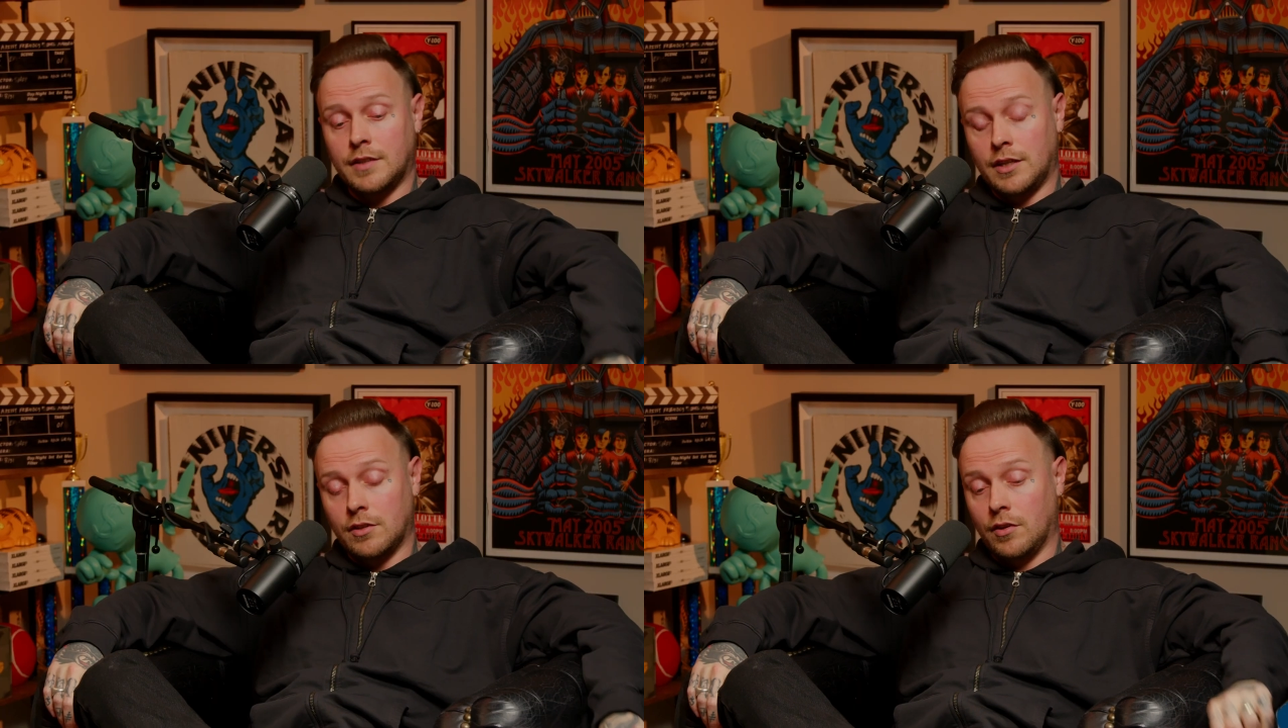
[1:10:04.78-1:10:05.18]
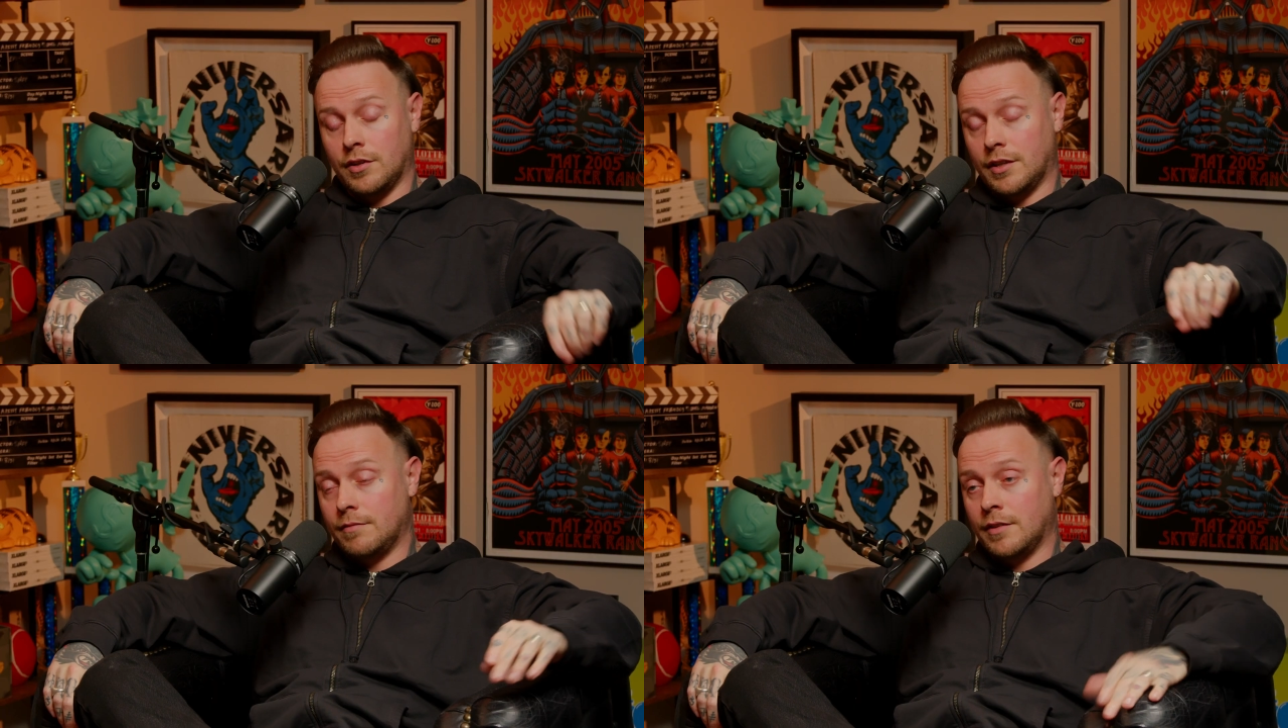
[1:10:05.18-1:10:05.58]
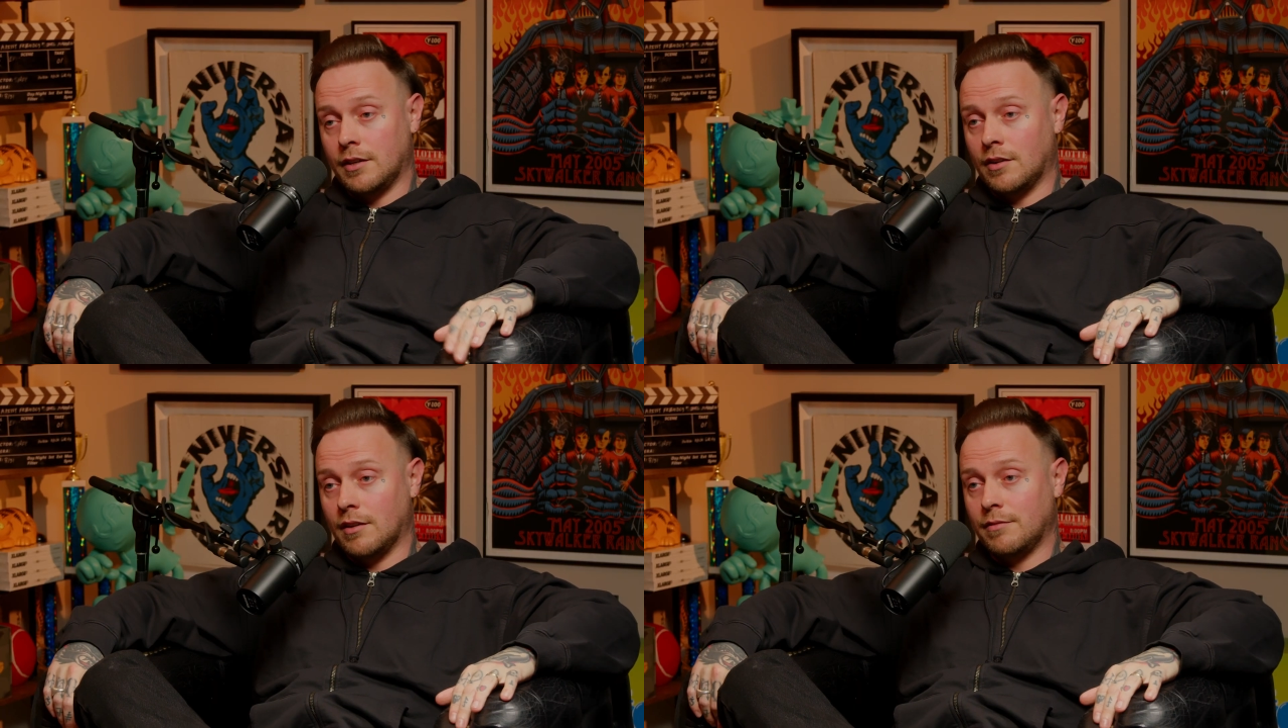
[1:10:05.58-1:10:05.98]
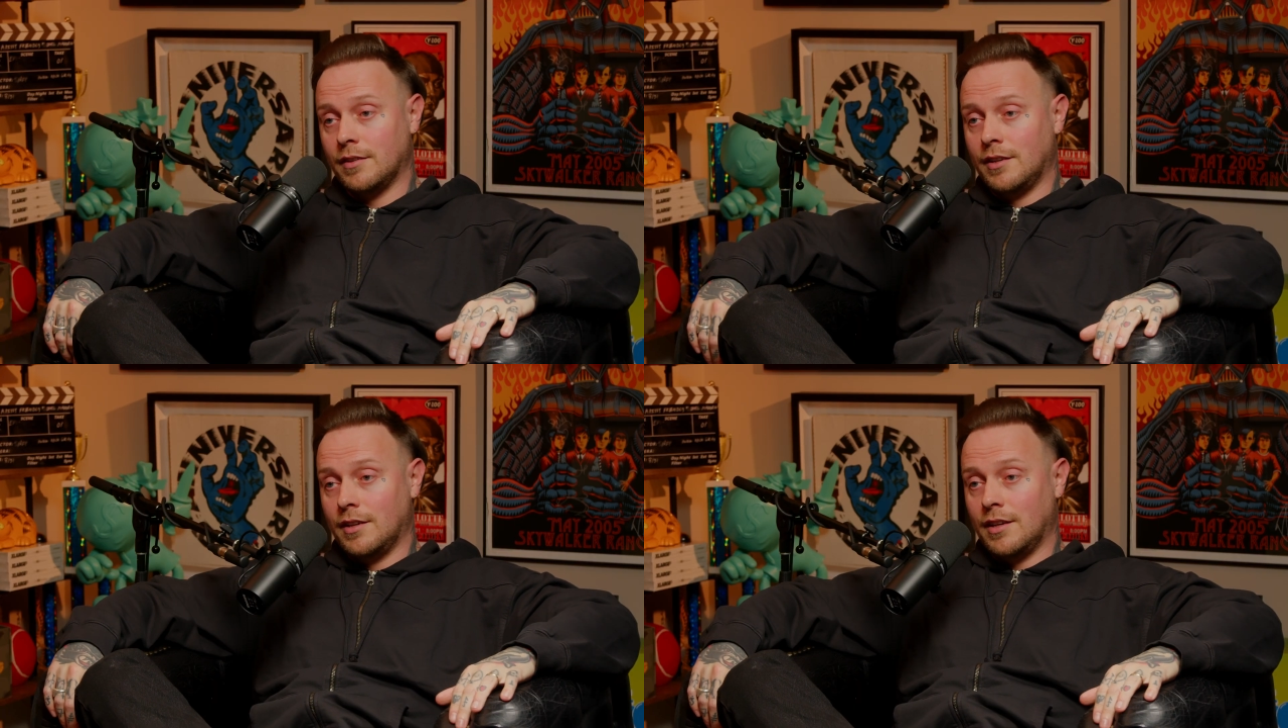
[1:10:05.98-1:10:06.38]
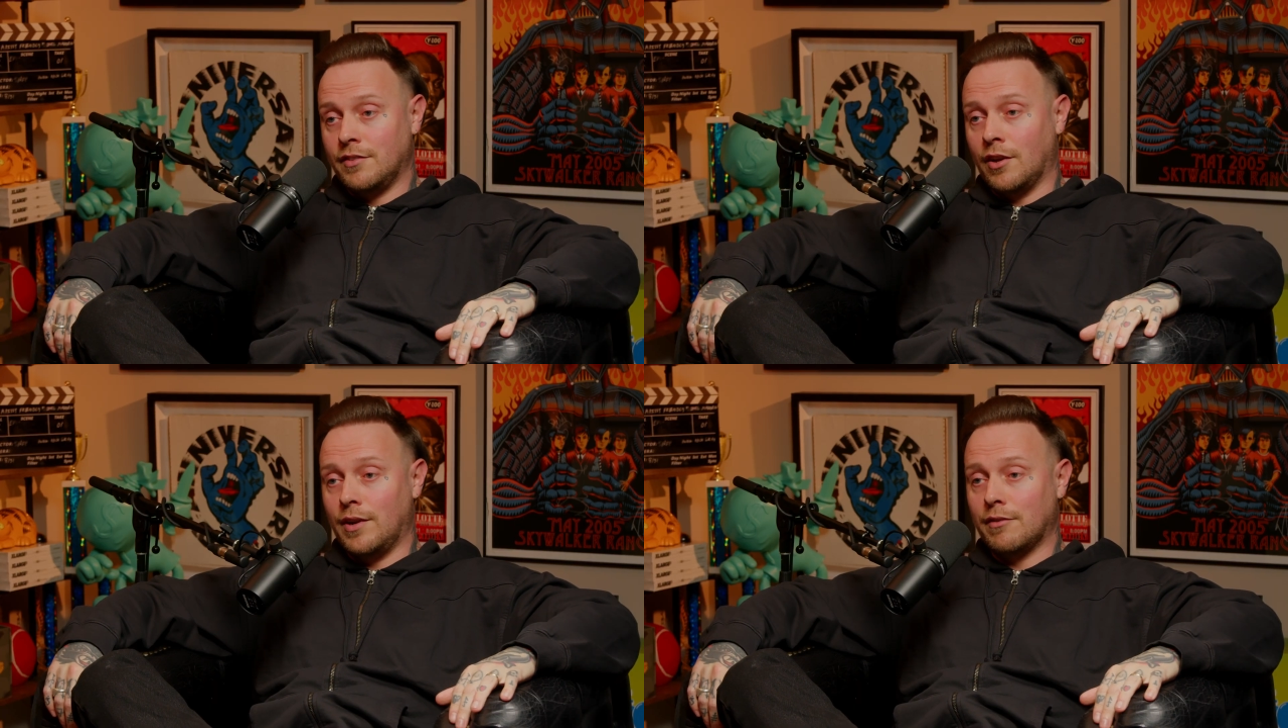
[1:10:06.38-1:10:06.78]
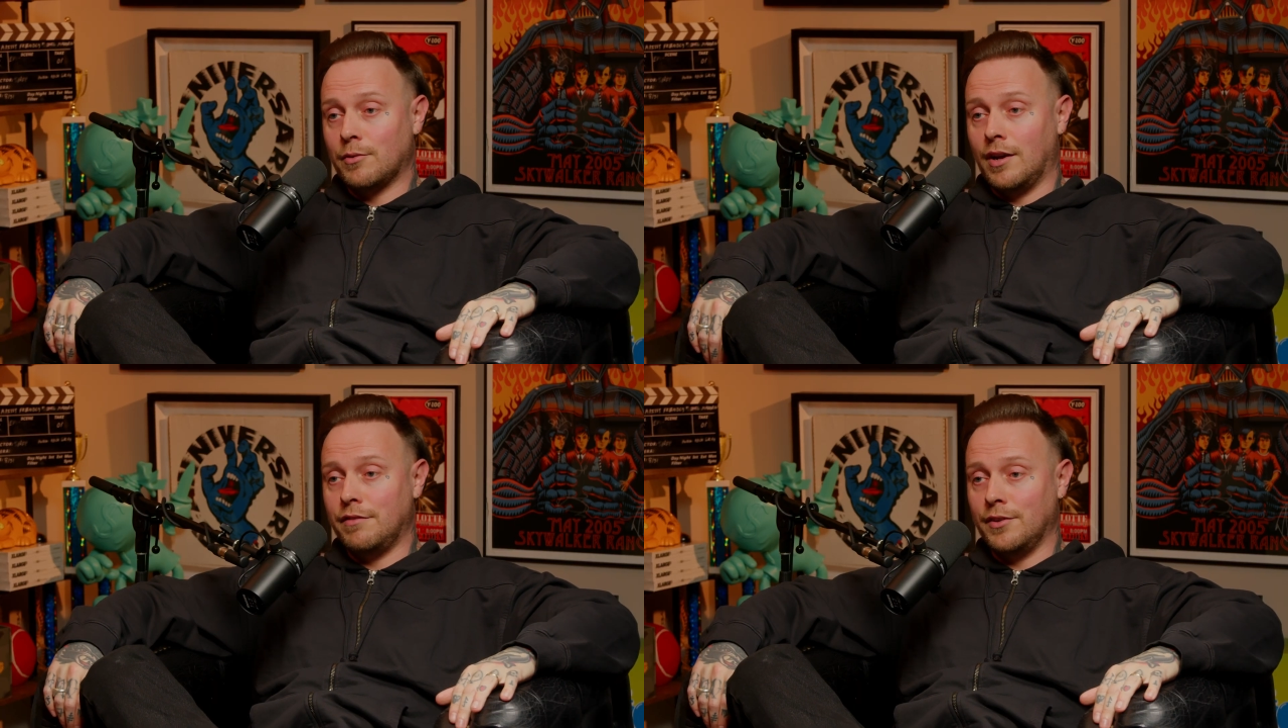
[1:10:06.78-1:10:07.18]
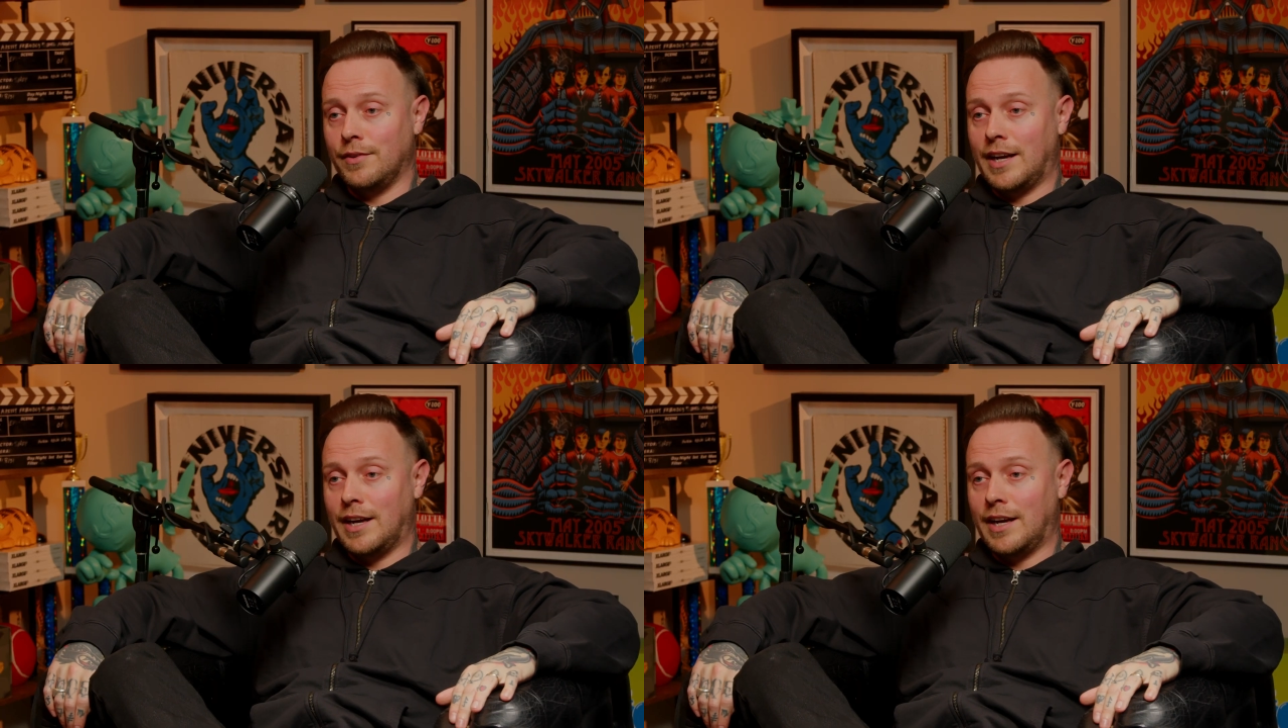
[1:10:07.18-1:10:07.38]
Thank God I don't have quite a few